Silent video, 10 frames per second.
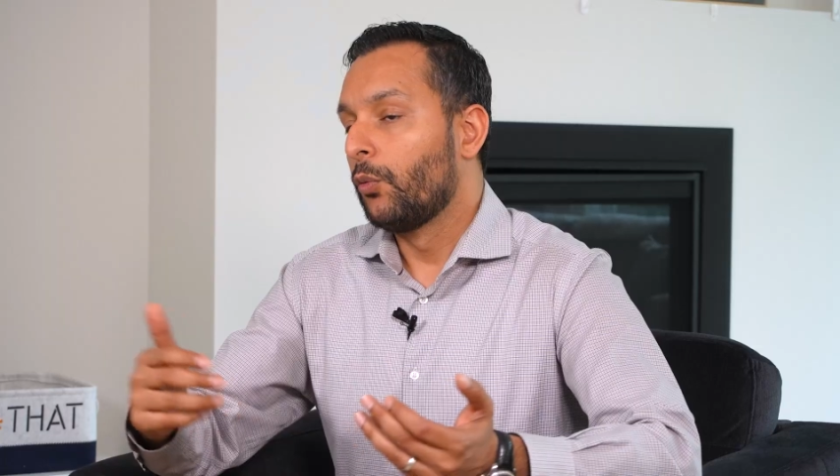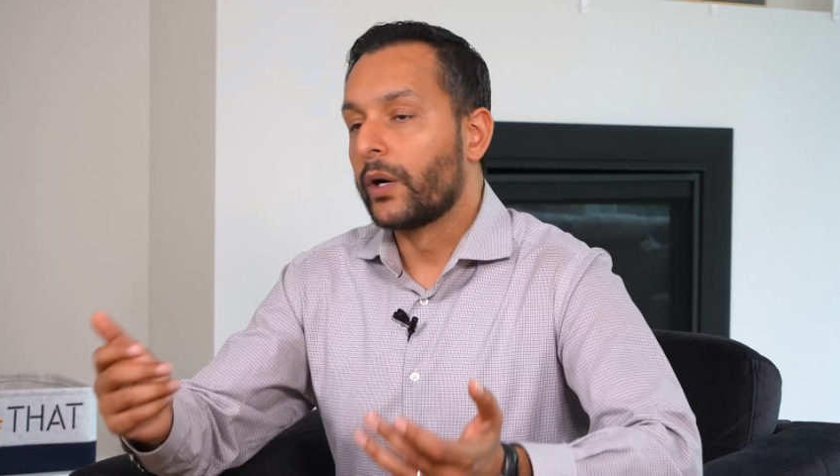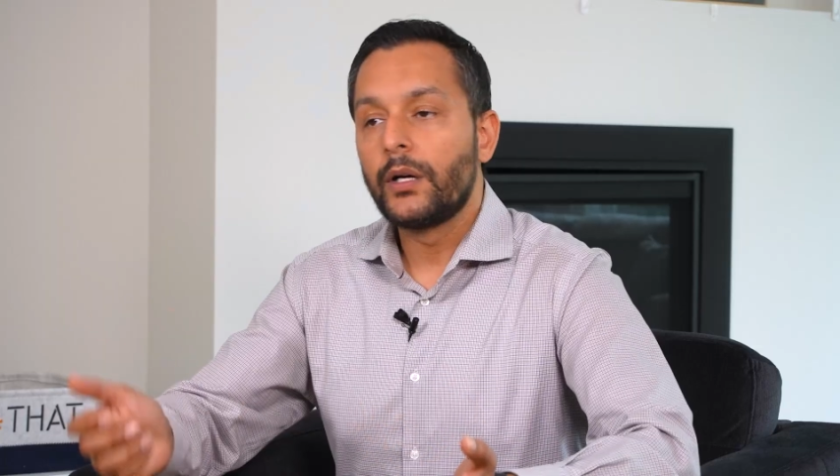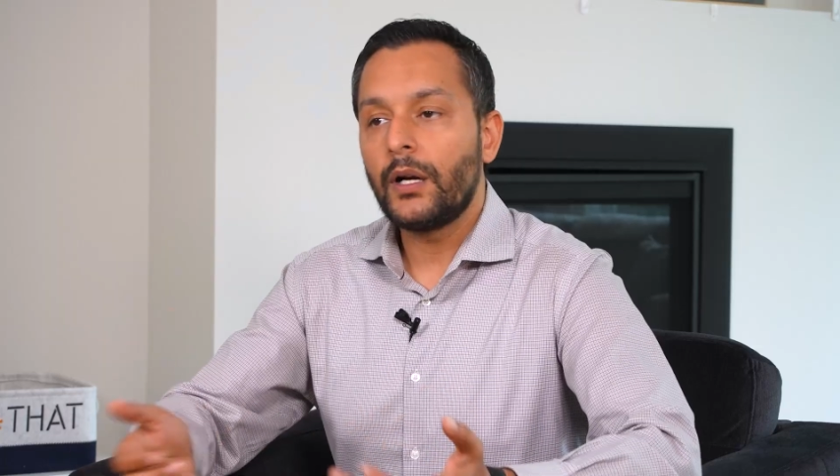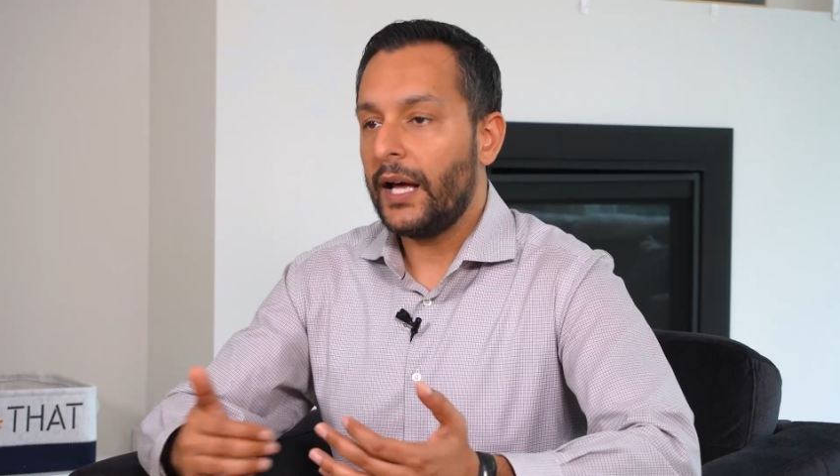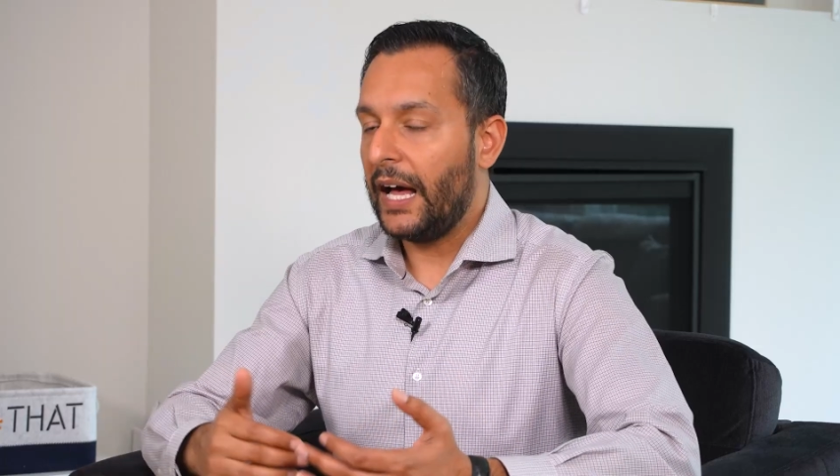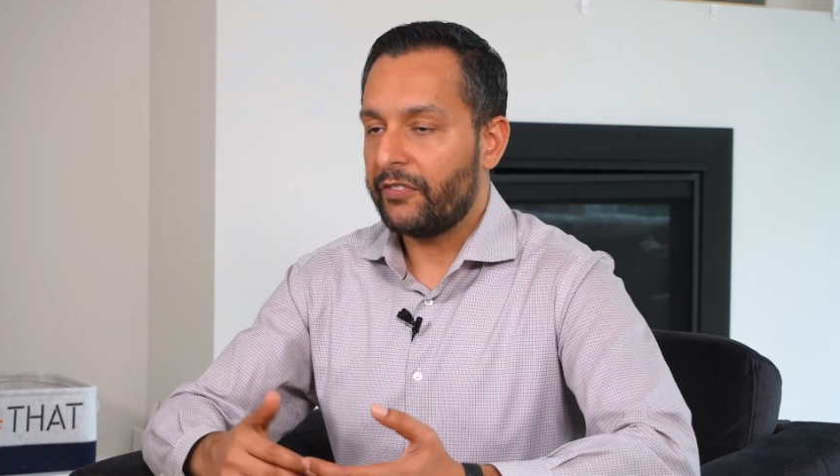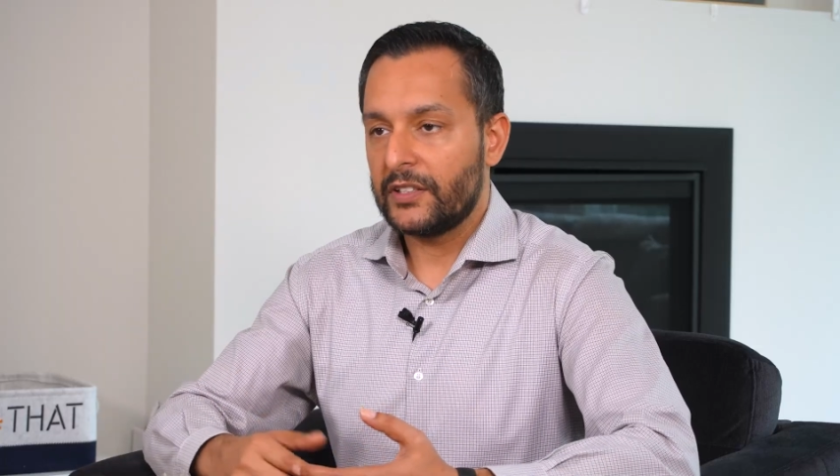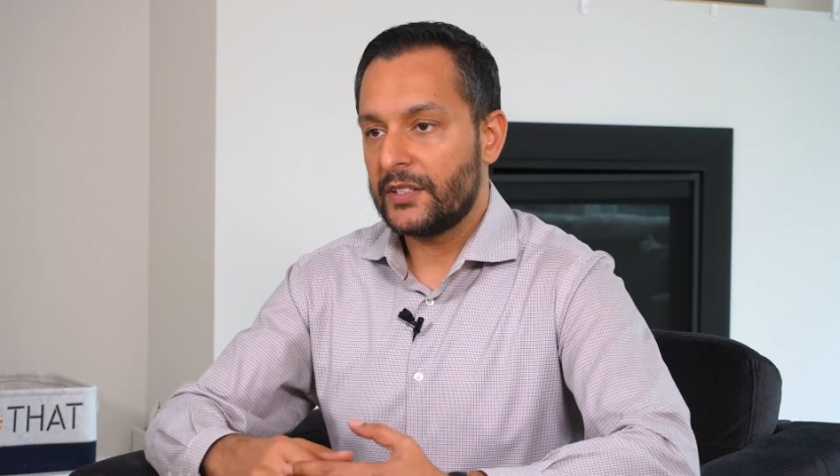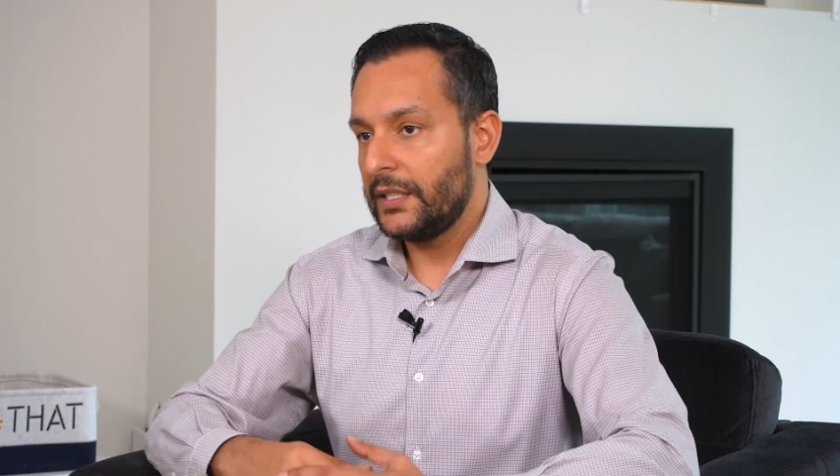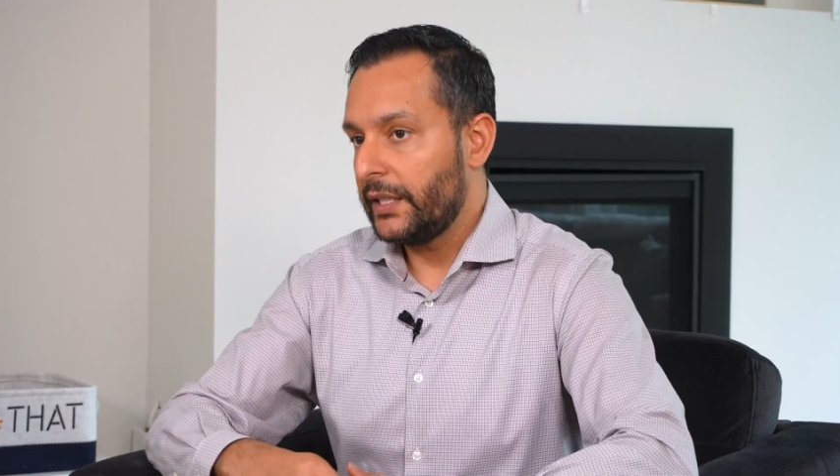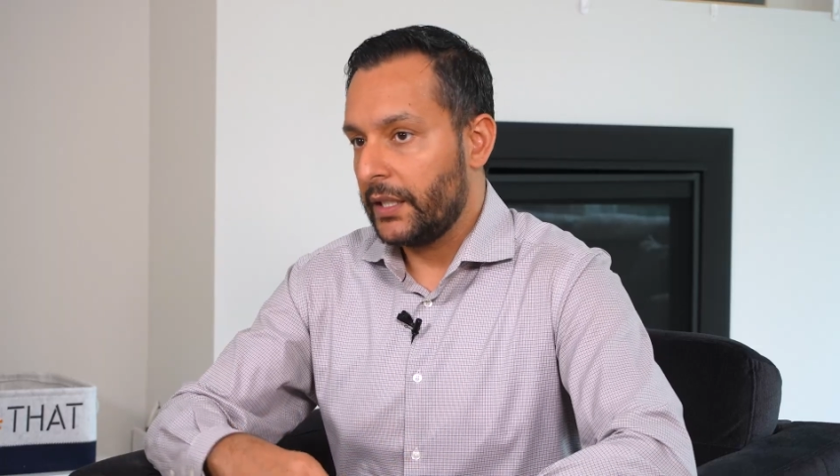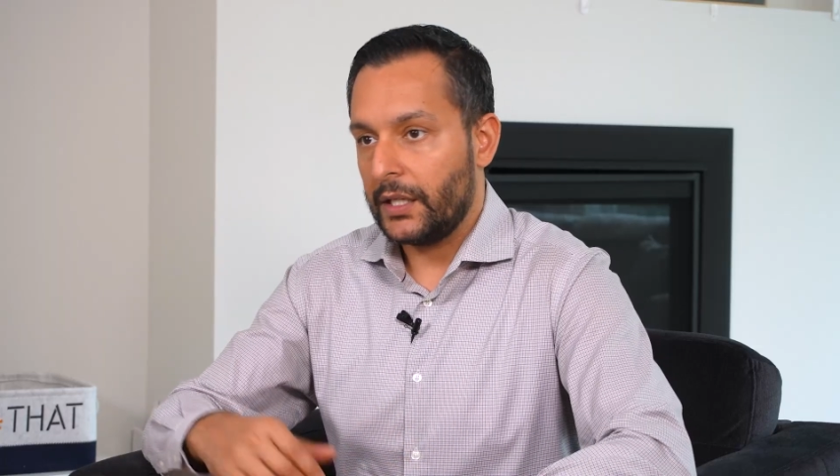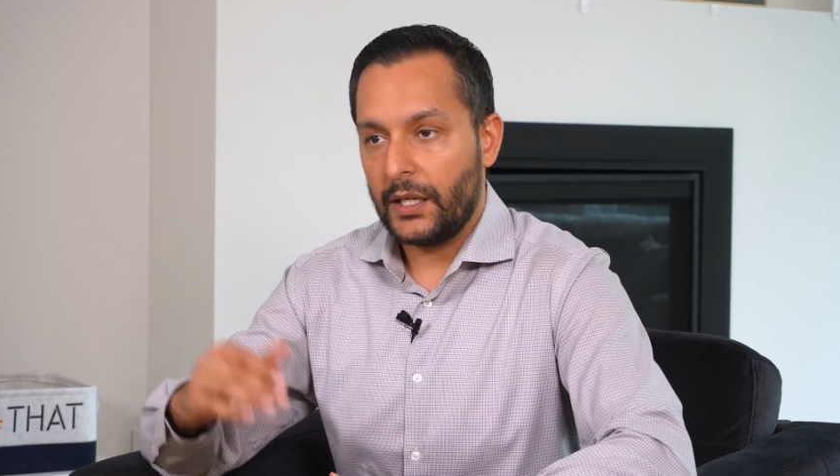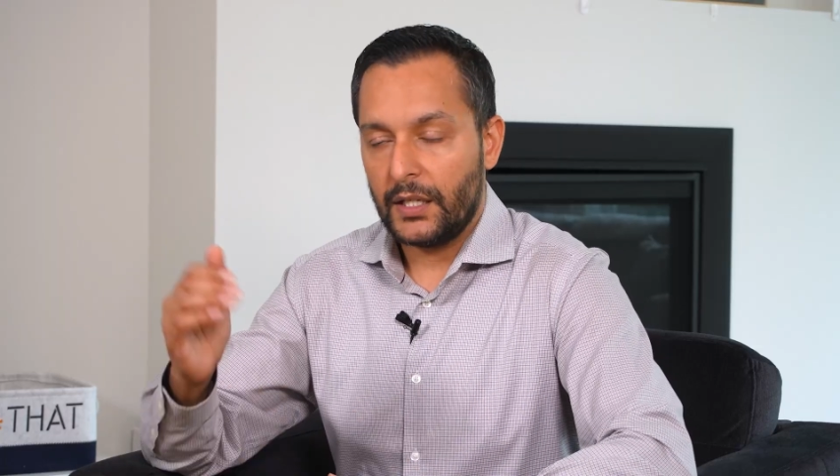we're gonna have to see
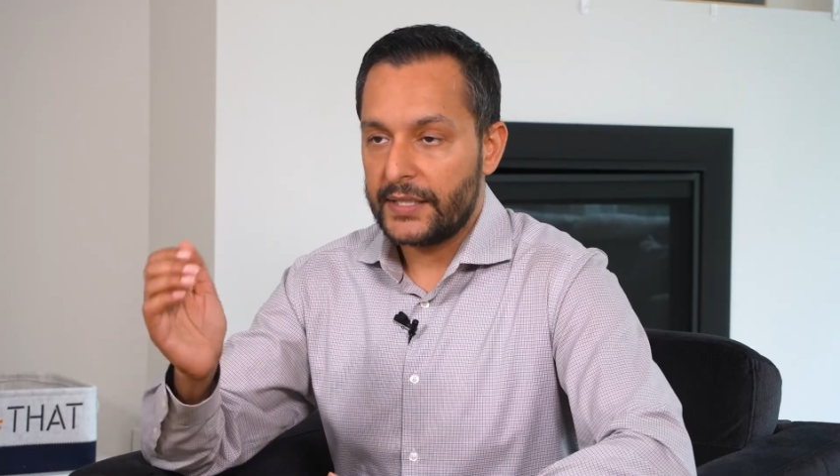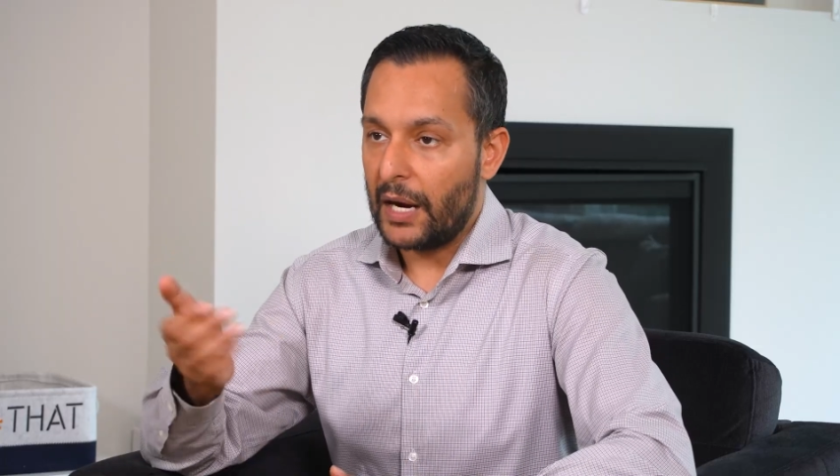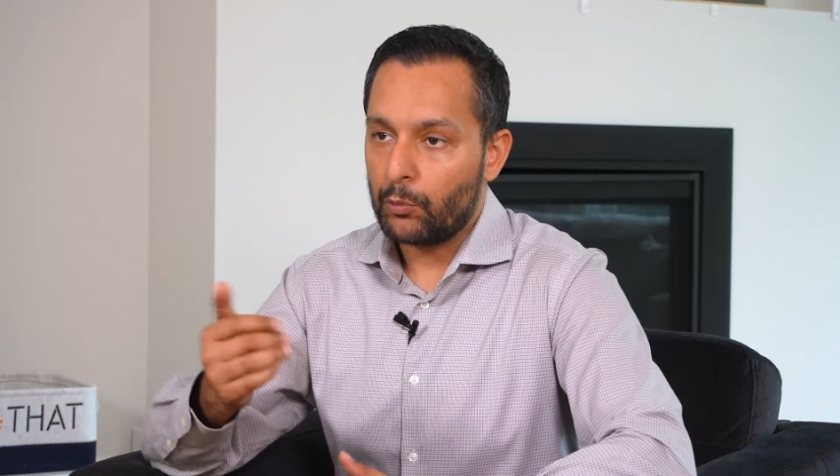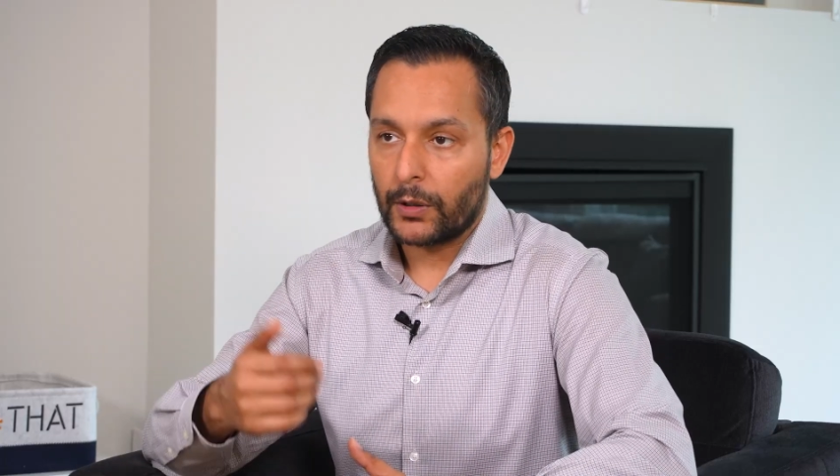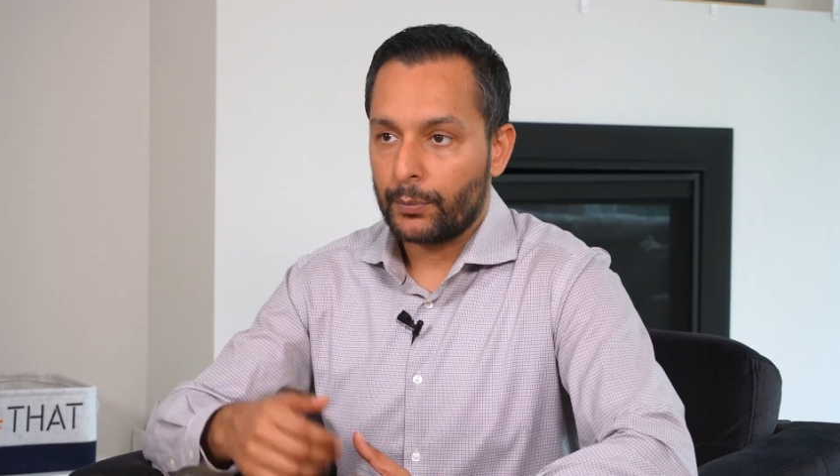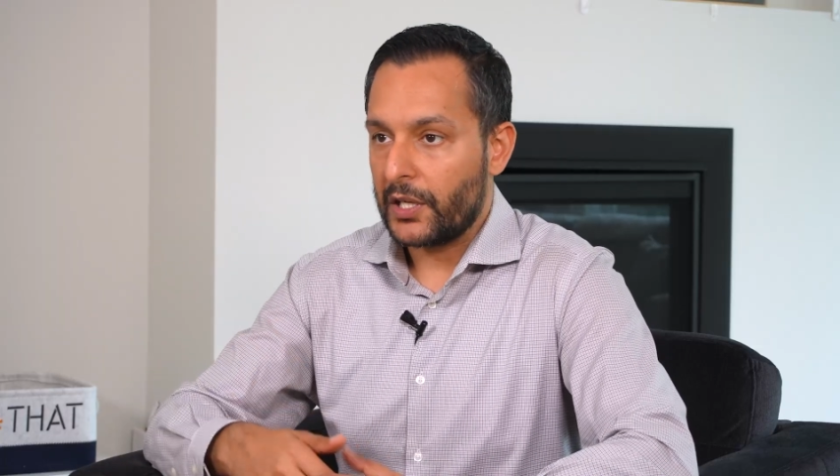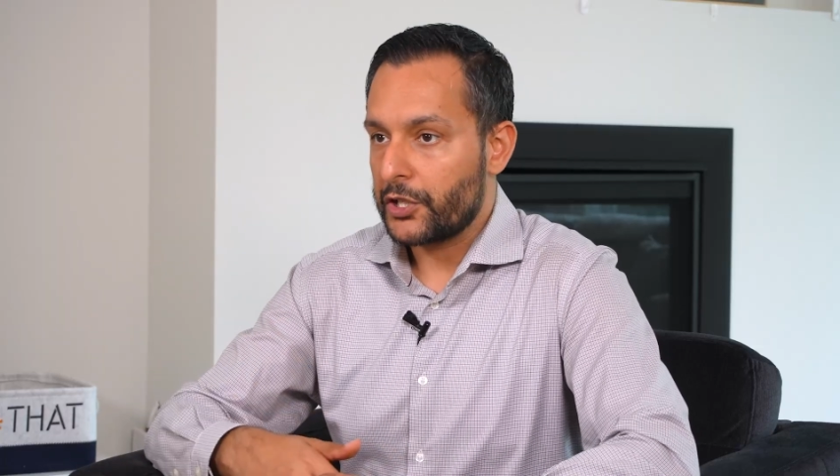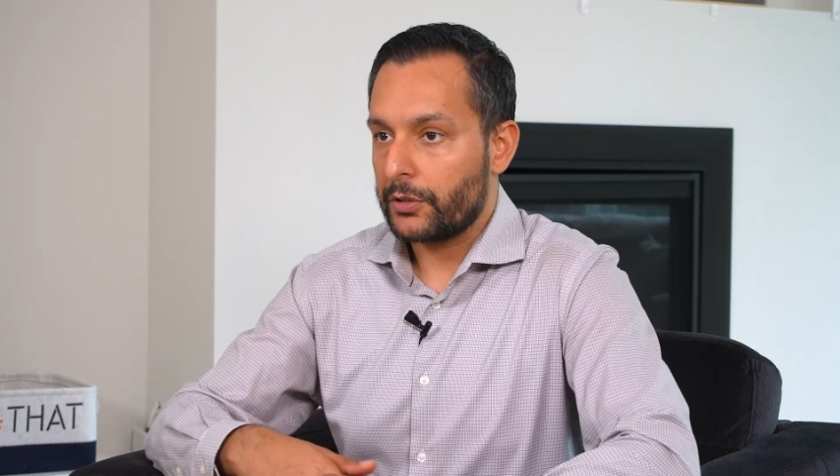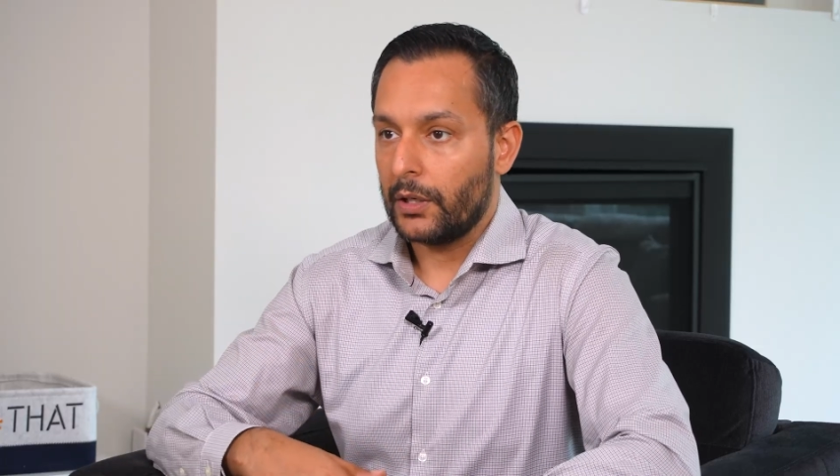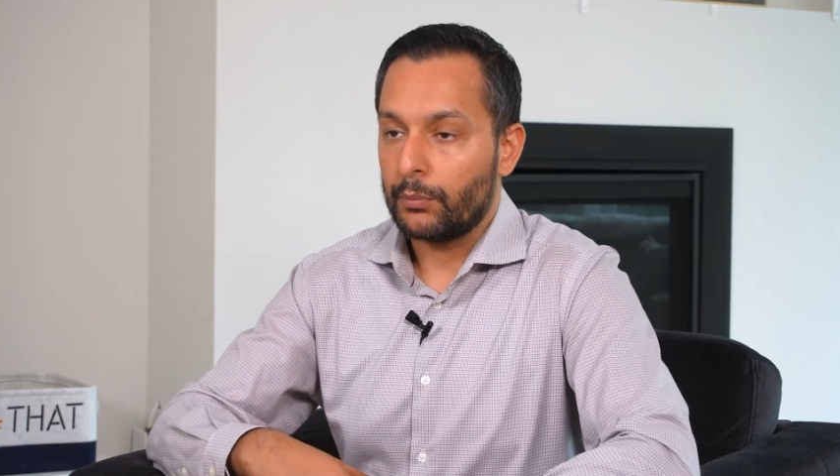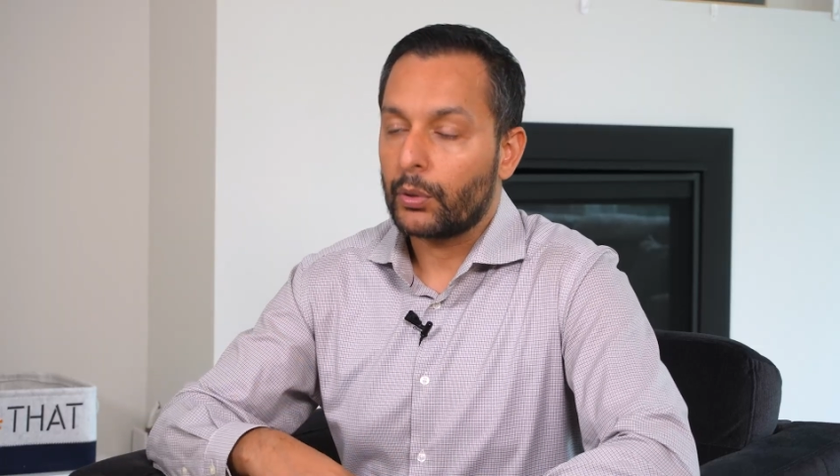a downward pressure on